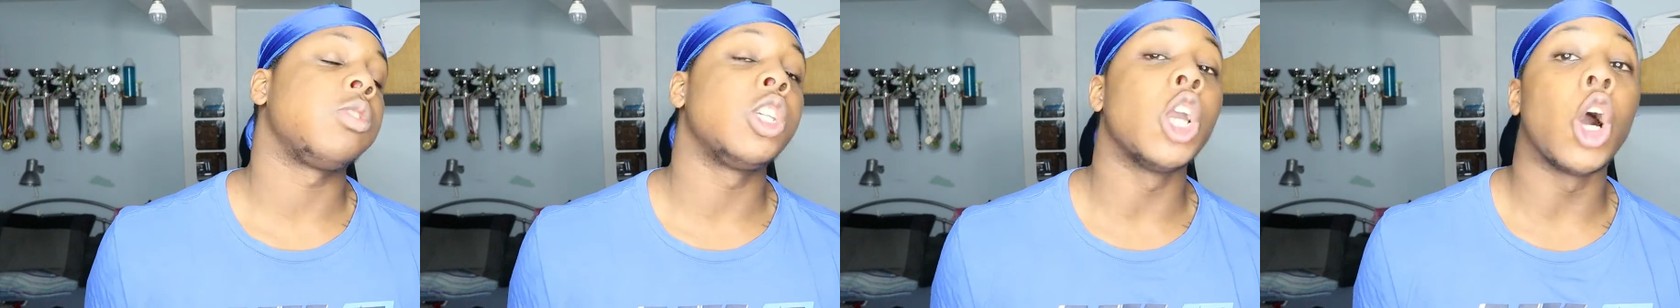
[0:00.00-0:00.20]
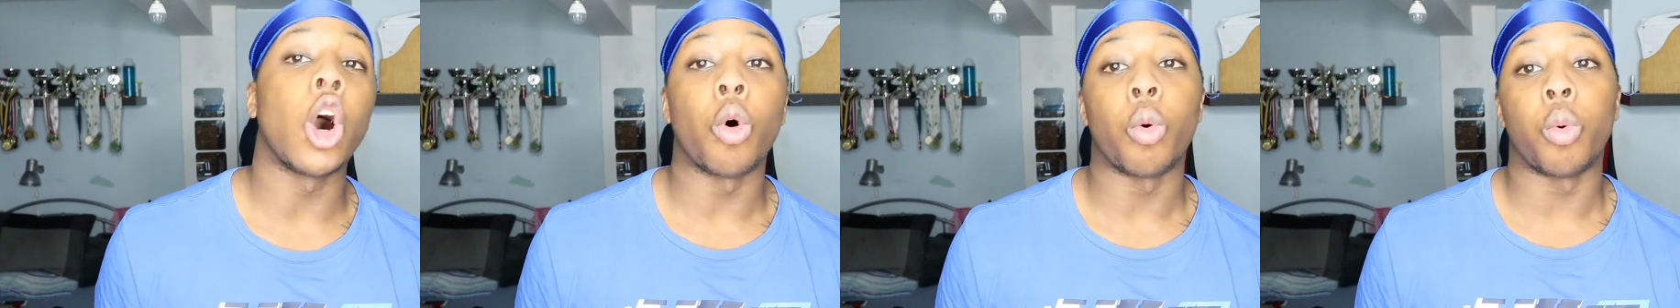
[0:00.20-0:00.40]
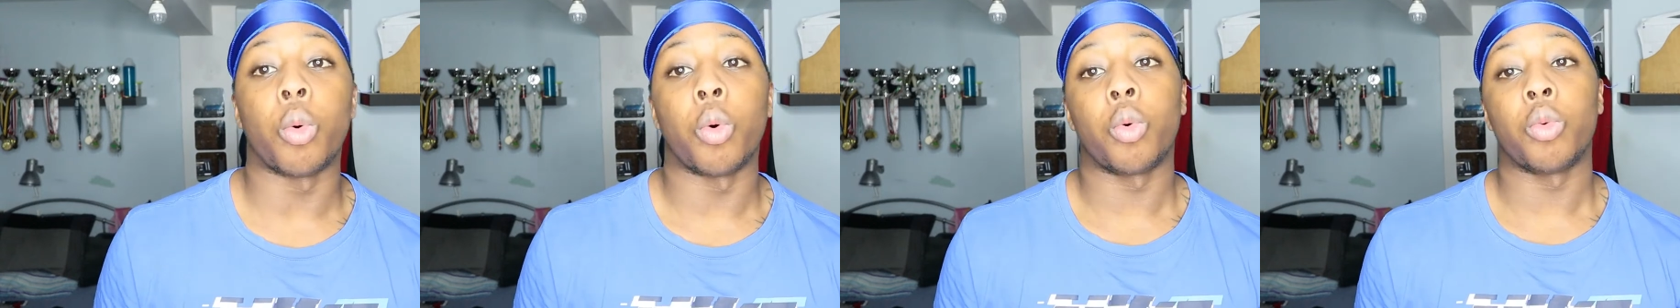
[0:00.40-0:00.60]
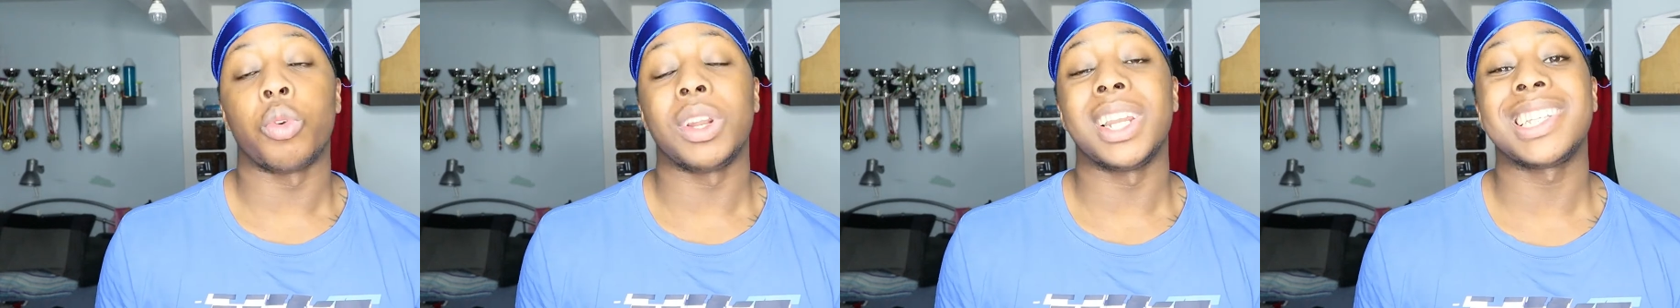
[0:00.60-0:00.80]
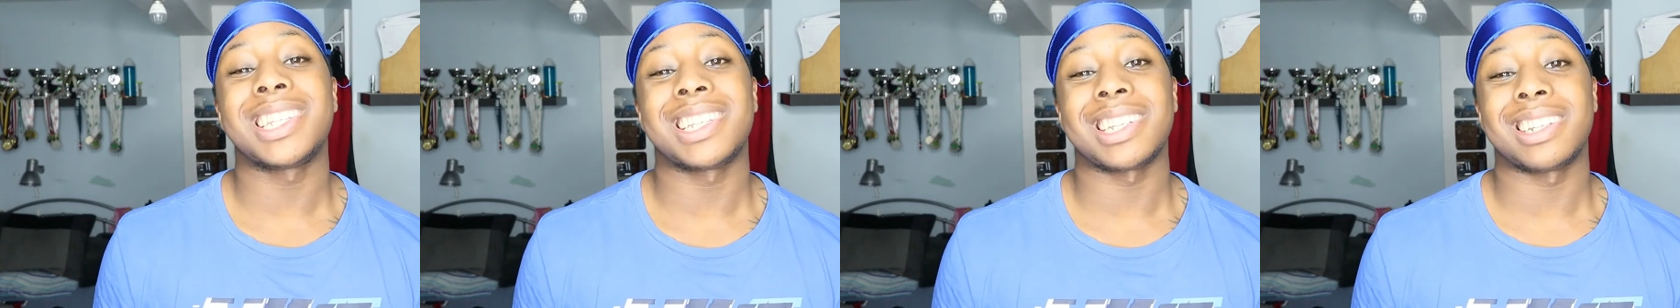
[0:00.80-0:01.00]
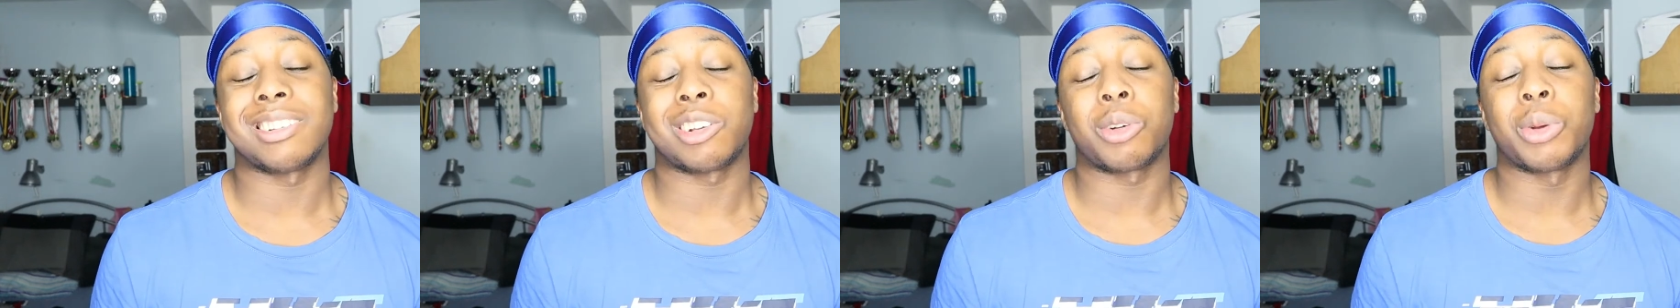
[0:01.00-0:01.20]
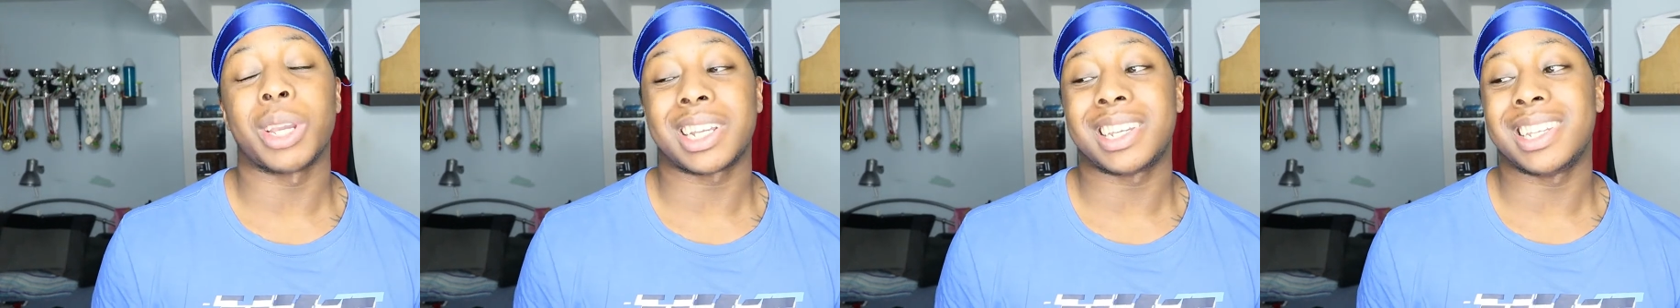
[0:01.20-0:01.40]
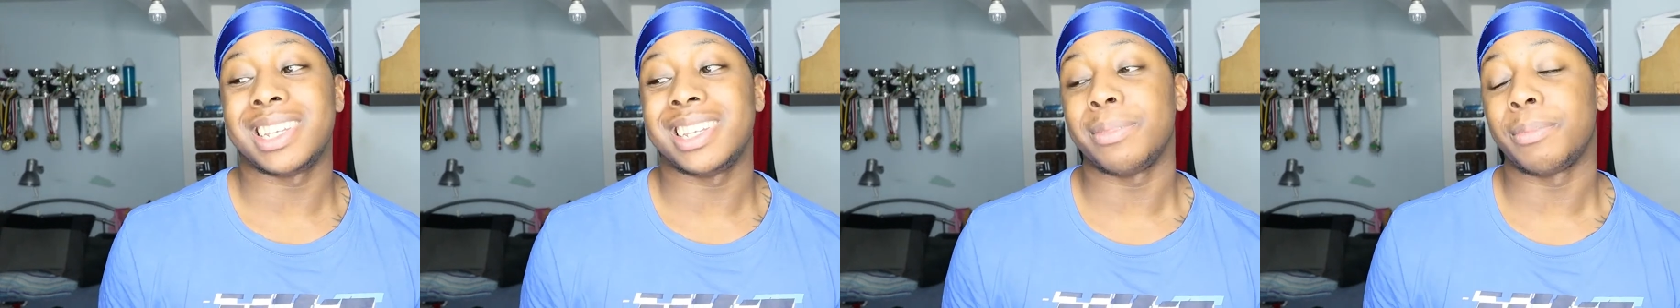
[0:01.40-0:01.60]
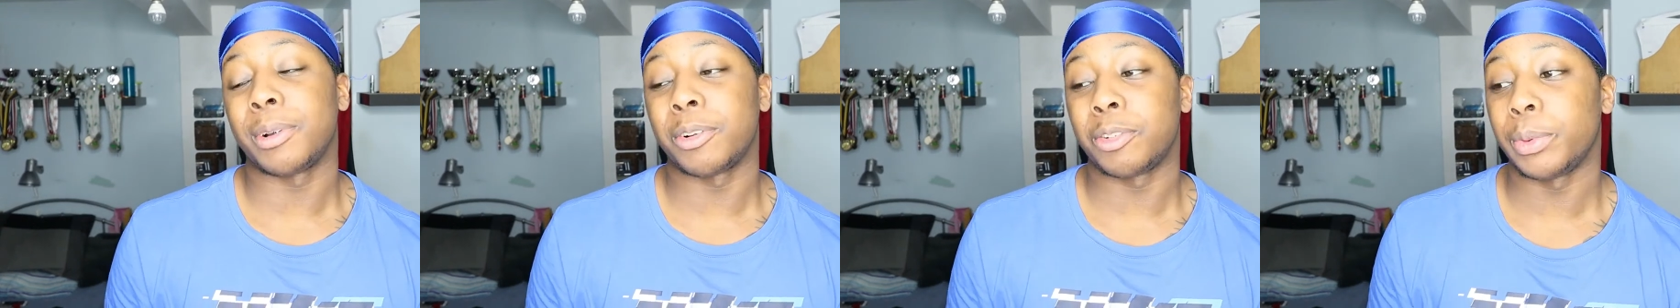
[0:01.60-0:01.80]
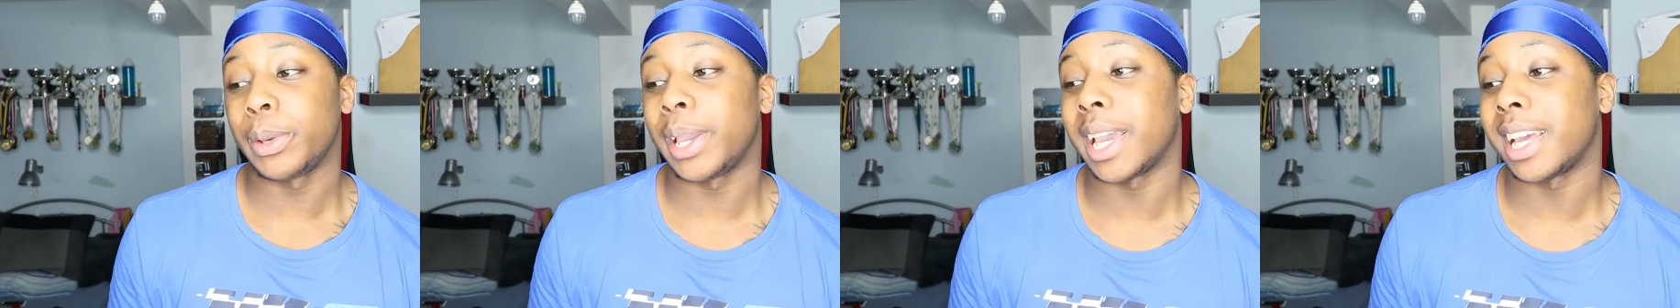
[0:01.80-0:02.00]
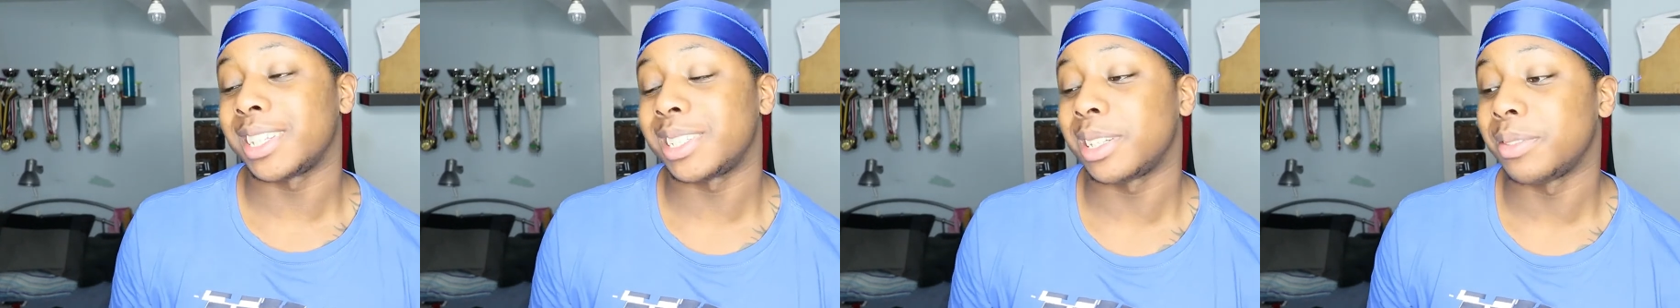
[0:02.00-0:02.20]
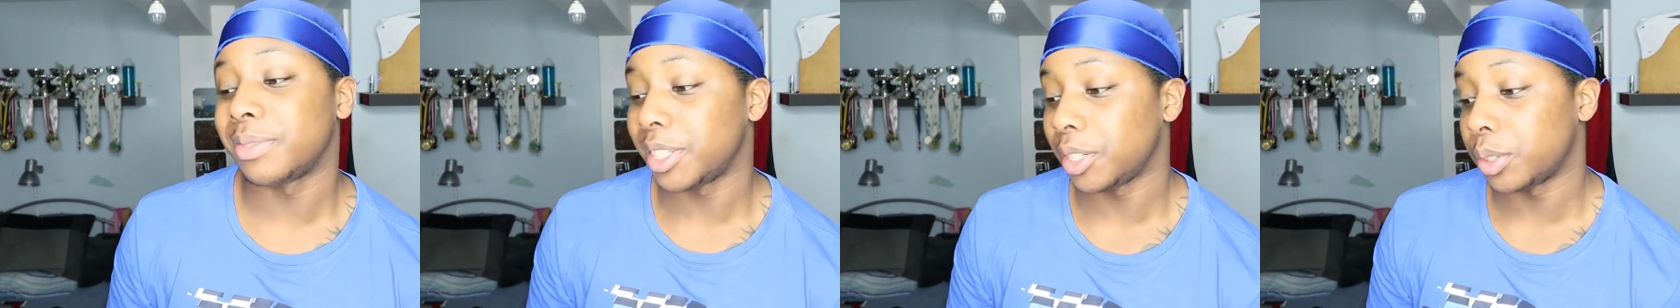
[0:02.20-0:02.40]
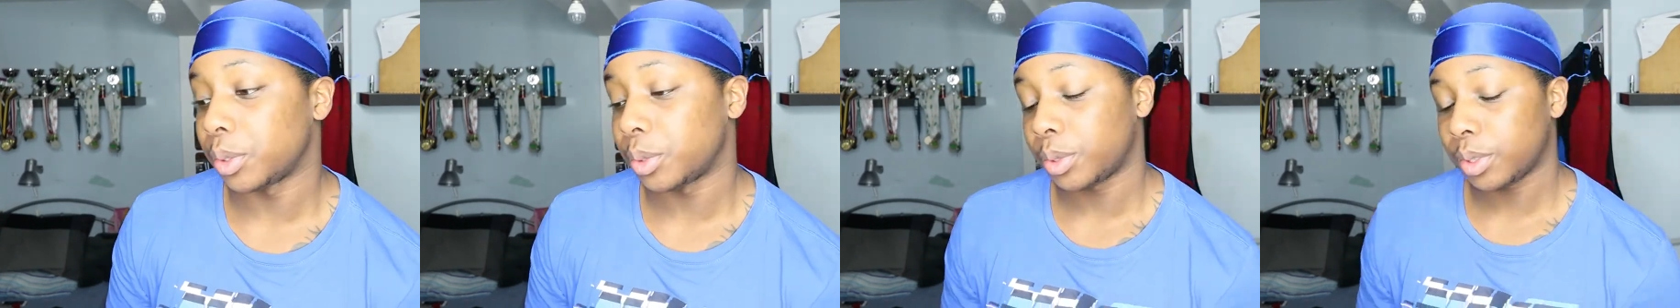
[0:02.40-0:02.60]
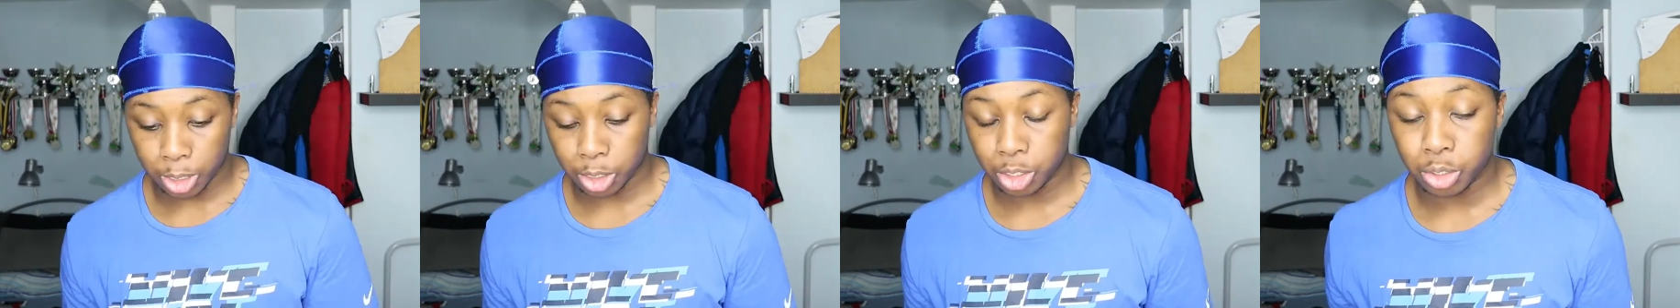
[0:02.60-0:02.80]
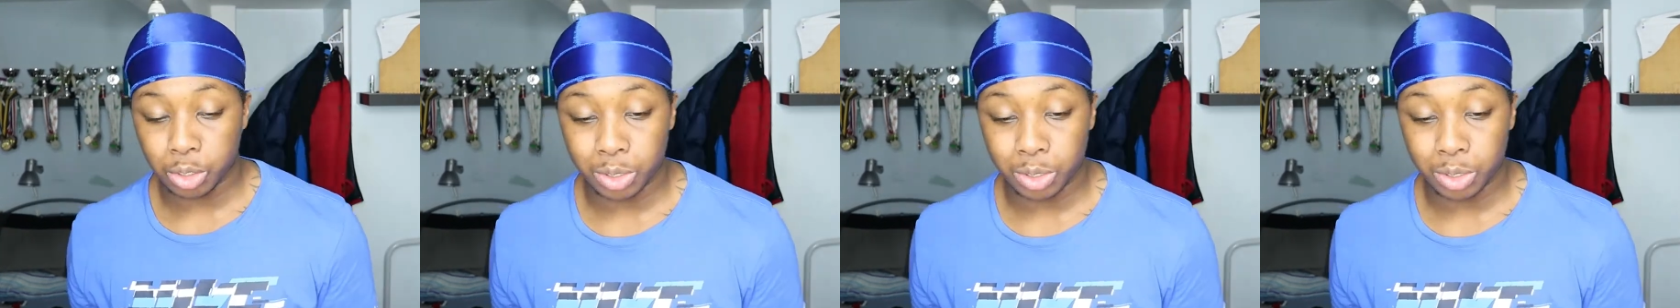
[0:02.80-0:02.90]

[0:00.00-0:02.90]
Yo, listen, quickly, before we get into the video, make